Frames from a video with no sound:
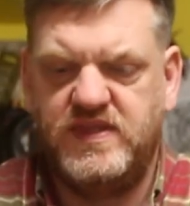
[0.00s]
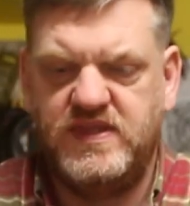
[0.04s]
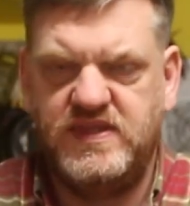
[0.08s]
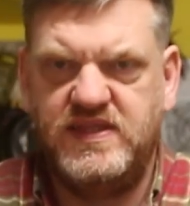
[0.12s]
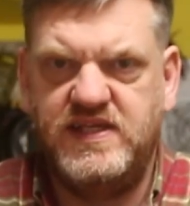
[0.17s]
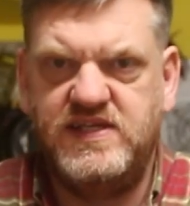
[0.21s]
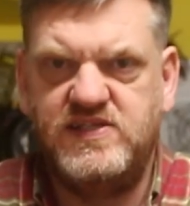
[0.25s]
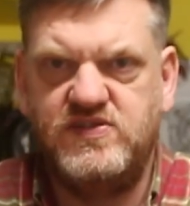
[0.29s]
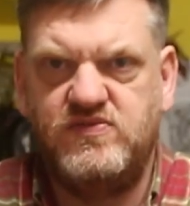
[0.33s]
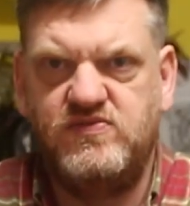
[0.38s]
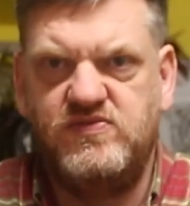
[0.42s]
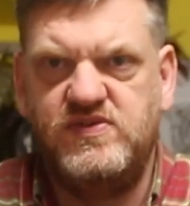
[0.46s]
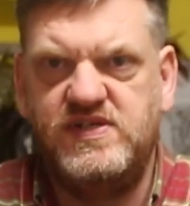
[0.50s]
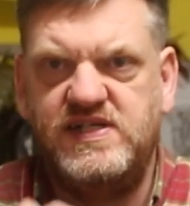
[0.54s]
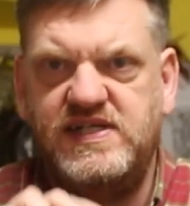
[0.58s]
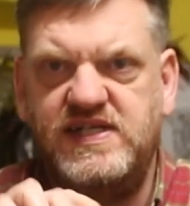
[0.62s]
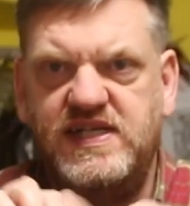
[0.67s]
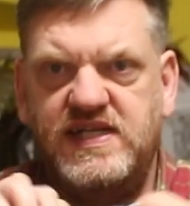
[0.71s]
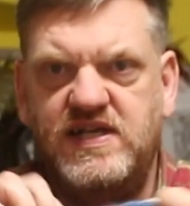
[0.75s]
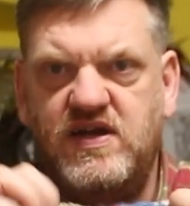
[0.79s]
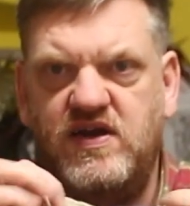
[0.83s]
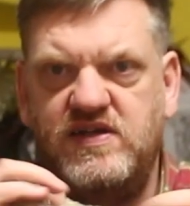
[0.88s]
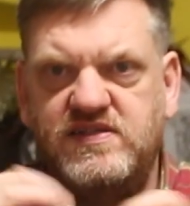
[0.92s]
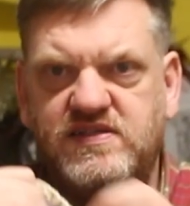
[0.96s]
These are
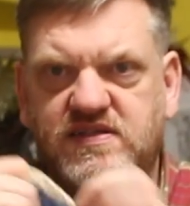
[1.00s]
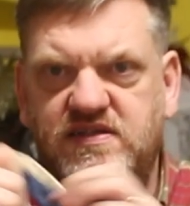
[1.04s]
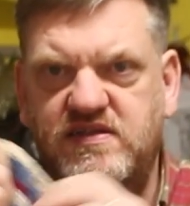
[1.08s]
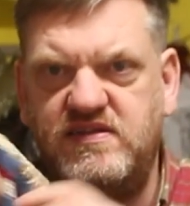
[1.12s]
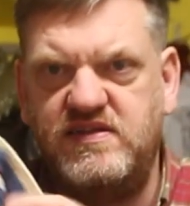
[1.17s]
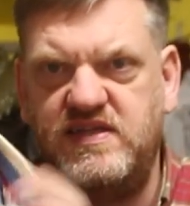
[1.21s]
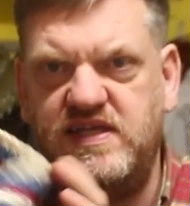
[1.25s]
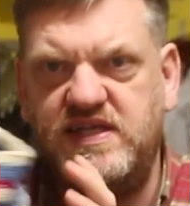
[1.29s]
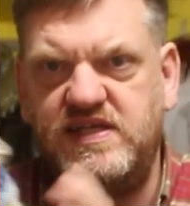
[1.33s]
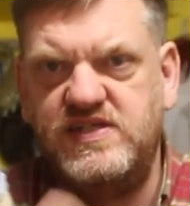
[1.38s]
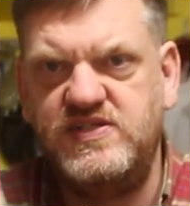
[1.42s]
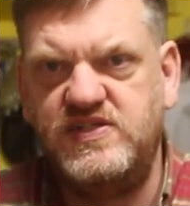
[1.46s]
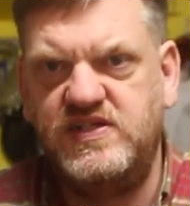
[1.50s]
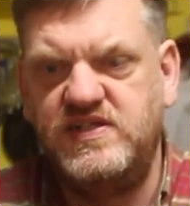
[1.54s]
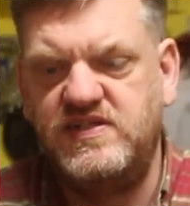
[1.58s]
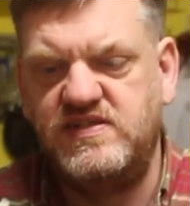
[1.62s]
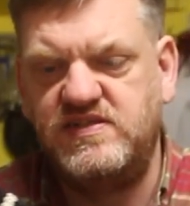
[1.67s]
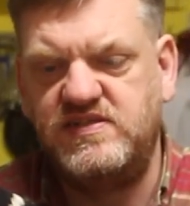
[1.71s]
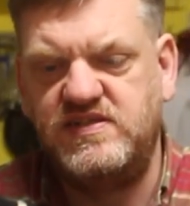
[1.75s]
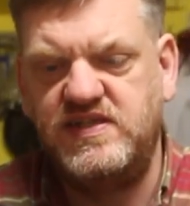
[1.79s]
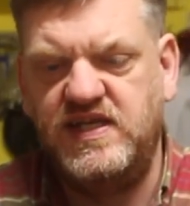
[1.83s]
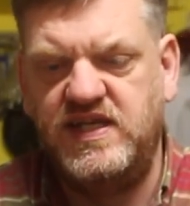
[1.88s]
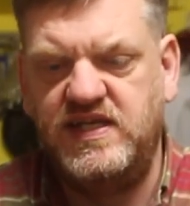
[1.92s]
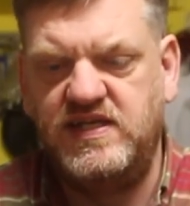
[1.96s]
really nice and thick, as you can
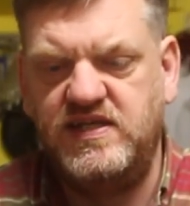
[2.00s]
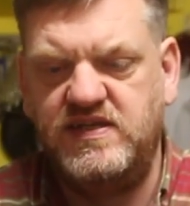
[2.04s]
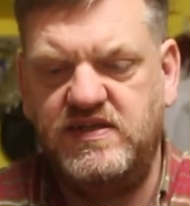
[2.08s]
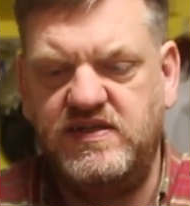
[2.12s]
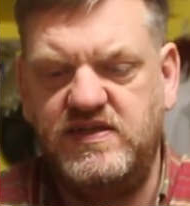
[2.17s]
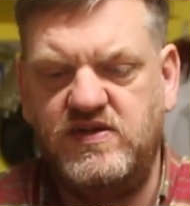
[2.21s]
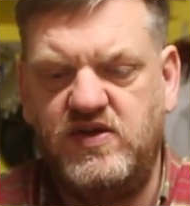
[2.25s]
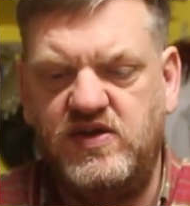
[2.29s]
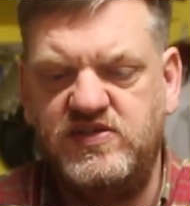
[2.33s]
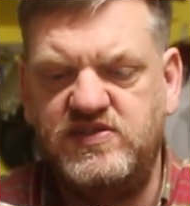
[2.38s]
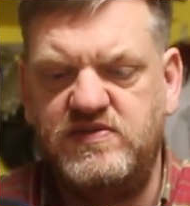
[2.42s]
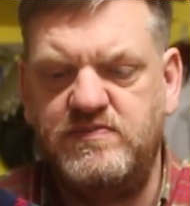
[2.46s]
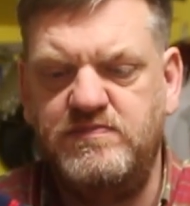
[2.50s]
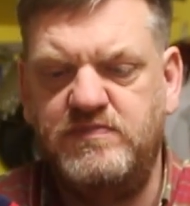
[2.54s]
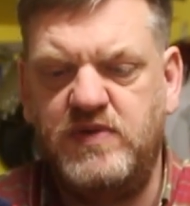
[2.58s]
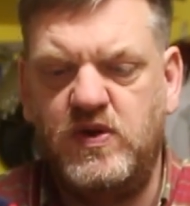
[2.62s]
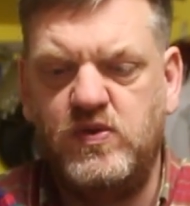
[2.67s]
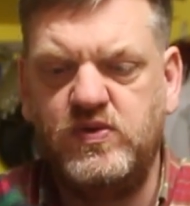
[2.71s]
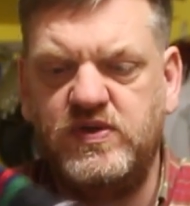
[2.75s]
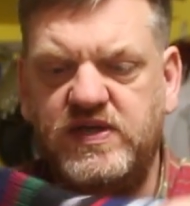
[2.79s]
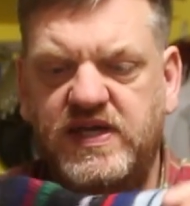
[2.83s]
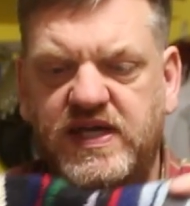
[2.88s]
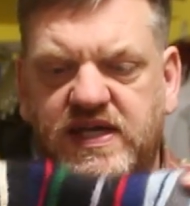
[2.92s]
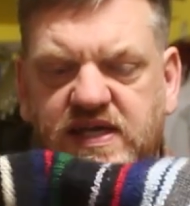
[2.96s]
see, nice and
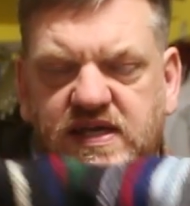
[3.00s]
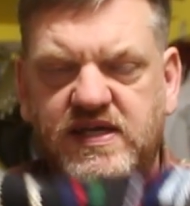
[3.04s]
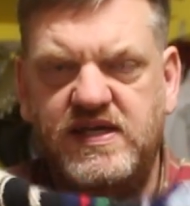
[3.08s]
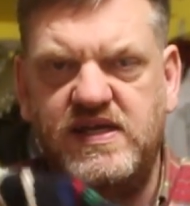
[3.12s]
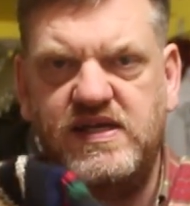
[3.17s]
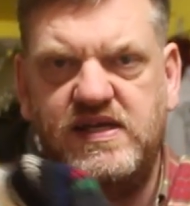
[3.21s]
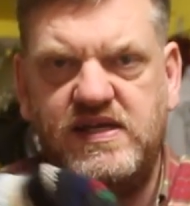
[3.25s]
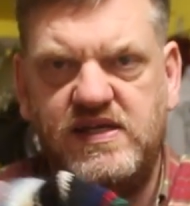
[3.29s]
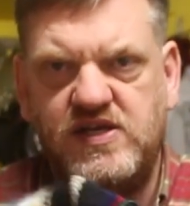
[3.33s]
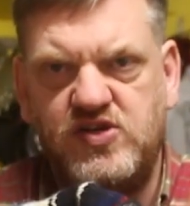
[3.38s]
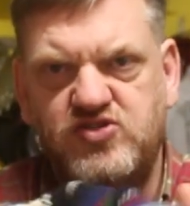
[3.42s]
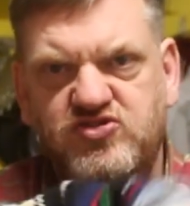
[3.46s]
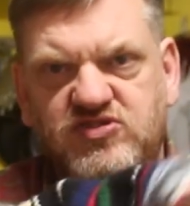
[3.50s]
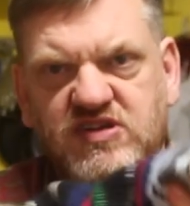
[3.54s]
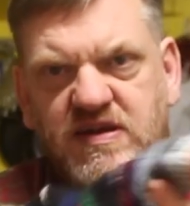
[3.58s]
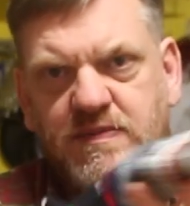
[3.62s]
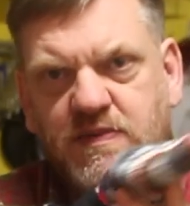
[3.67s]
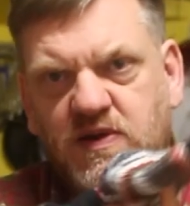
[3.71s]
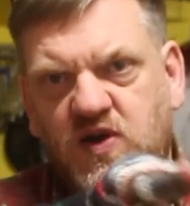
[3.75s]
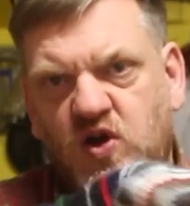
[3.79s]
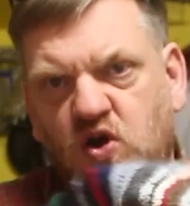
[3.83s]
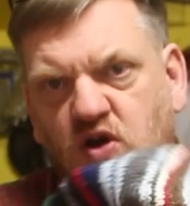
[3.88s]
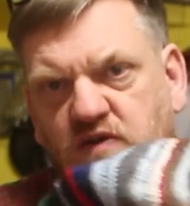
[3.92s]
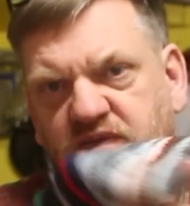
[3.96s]
bulky. They'll trap
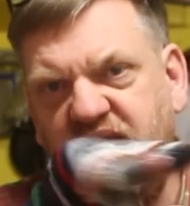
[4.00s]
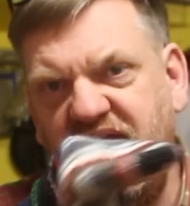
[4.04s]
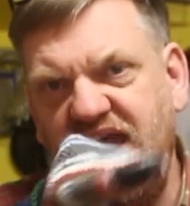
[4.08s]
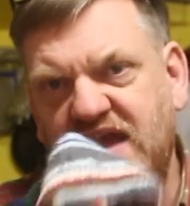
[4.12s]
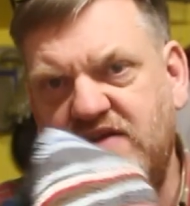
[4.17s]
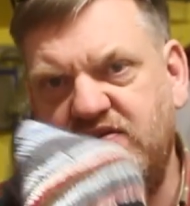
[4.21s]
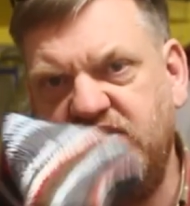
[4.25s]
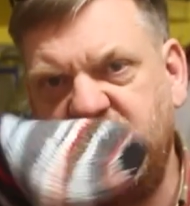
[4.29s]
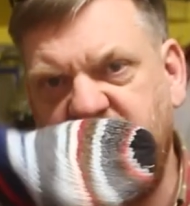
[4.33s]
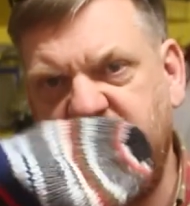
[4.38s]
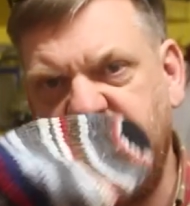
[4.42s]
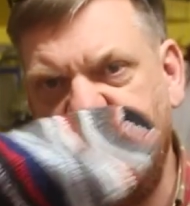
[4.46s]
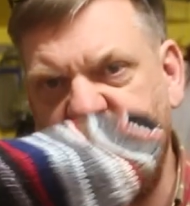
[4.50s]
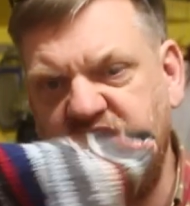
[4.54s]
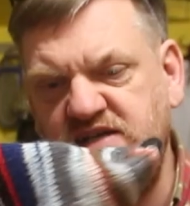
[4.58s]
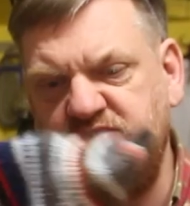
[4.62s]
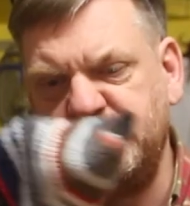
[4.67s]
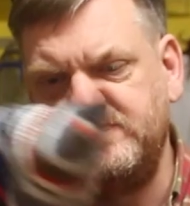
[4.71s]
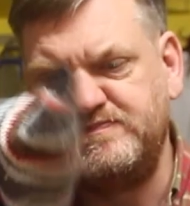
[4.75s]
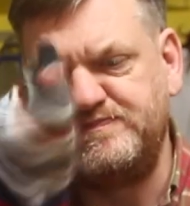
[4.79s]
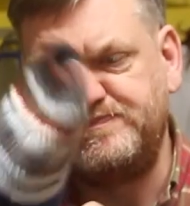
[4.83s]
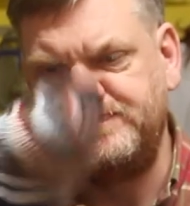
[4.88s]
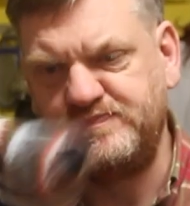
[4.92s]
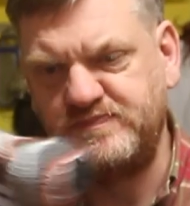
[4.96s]
a lot of air in there
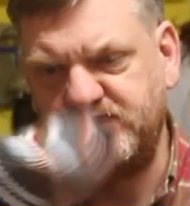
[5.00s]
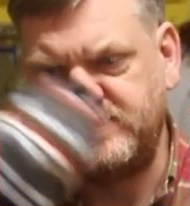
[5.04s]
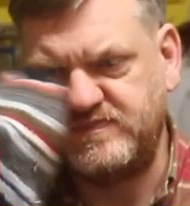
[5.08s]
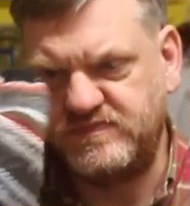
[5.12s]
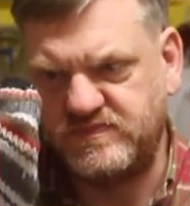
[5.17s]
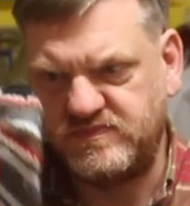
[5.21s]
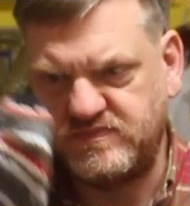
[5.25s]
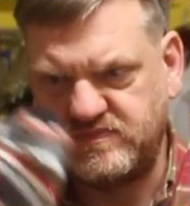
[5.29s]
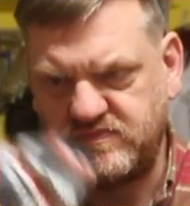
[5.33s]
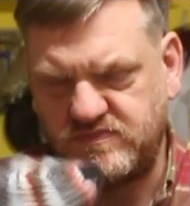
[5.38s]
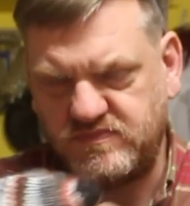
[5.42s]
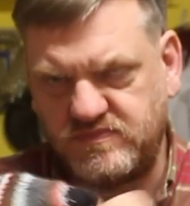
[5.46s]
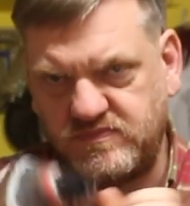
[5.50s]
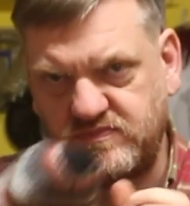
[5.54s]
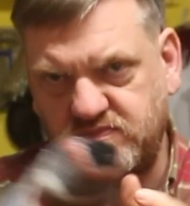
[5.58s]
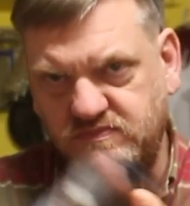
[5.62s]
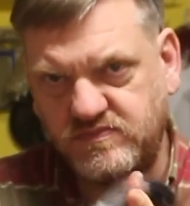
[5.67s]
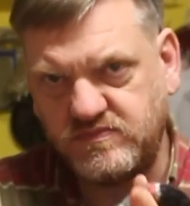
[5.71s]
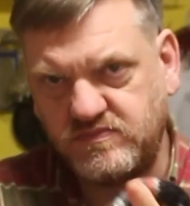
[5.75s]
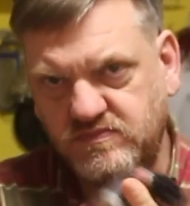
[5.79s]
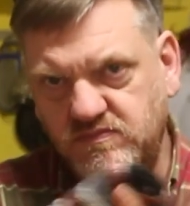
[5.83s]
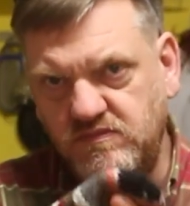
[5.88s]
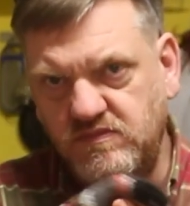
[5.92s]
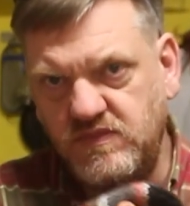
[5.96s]

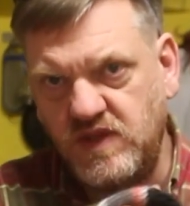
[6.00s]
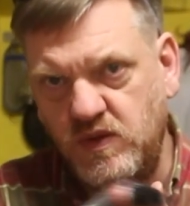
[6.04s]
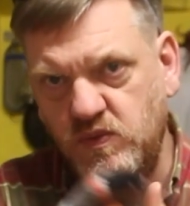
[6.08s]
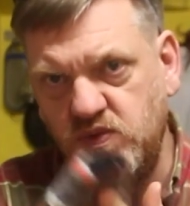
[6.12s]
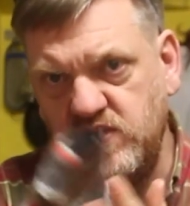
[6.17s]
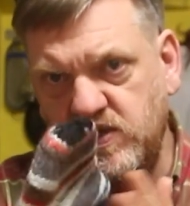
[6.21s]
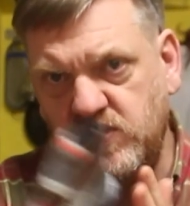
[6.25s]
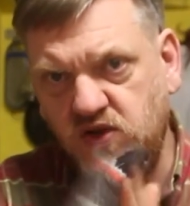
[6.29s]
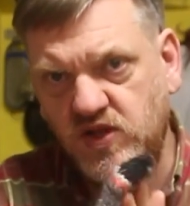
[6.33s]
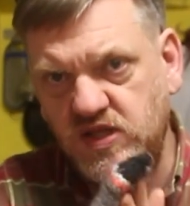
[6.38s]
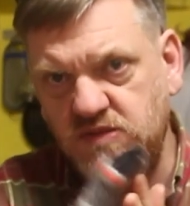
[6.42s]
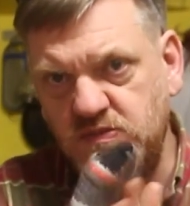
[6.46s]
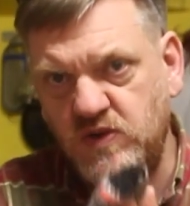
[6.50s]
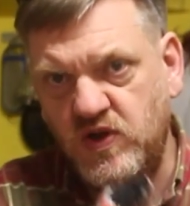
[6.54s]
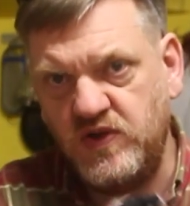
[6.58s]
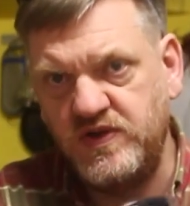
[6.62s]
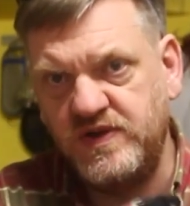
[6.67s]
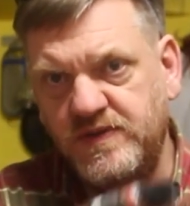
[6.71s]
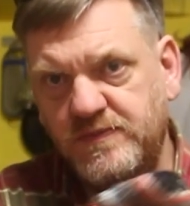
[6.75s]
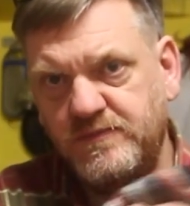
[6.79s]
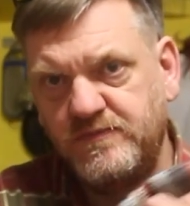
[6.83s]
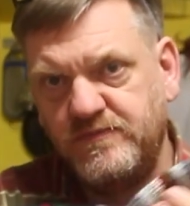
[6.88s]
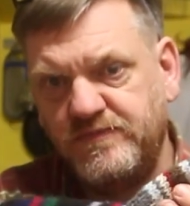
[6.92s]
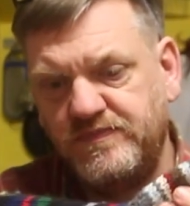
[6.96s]
when you've got them on.